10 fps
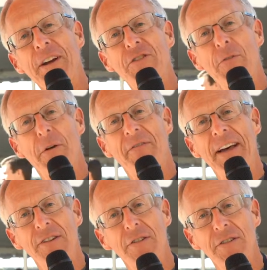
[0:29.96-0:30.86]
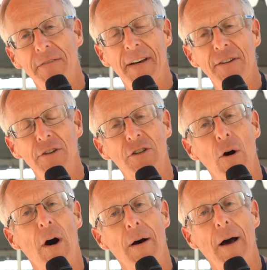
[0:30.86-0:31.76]
things from the vendors. The vendors
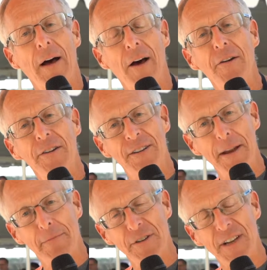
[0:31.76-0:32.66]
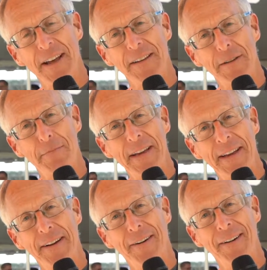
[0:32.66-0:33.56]
go on one hundred ten percent to be
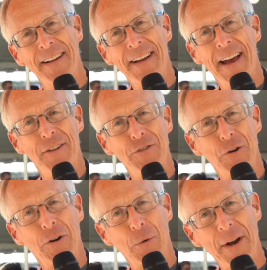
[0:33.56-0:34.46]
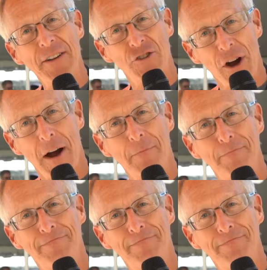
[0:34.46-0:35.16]
here and to do a great job.